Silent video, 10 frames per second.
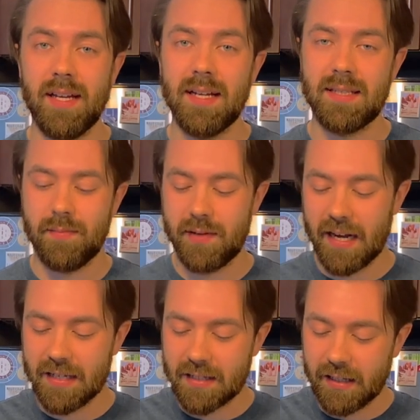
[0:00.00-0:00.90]
Got some
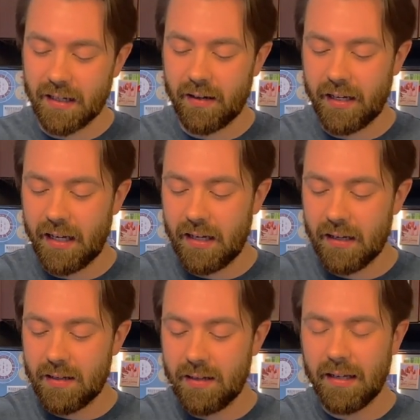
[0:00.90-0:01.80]
nice clarity,
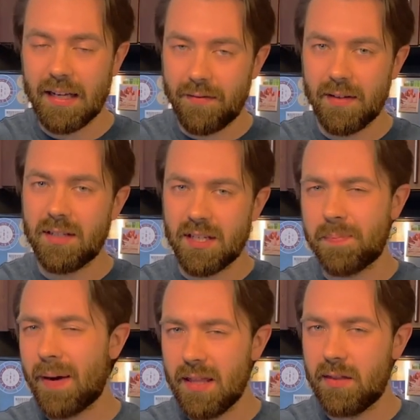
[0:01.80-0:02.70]

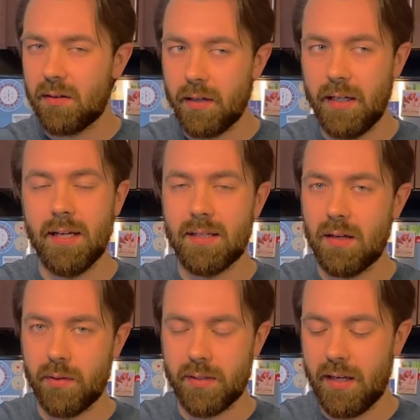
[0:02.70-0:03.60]
despite the grittiness. I
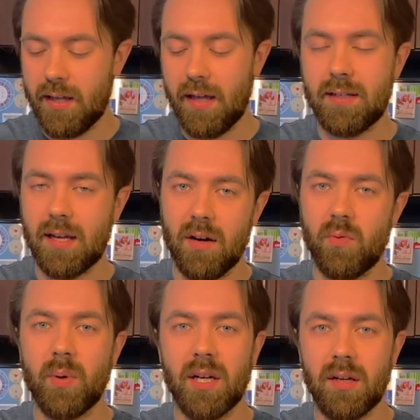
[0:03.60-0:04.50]
will say that. That's kind
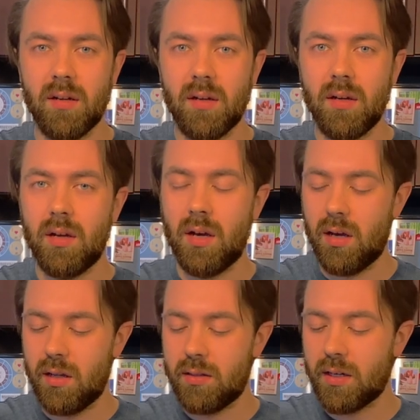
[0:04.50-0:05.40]
of weird
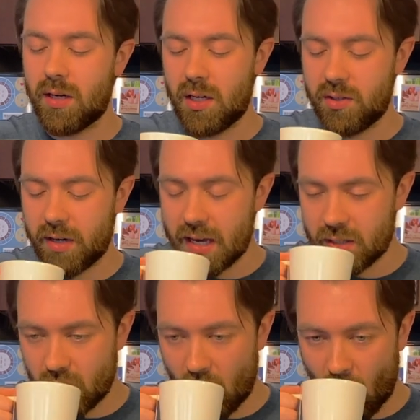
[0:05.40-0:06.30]
to contrast.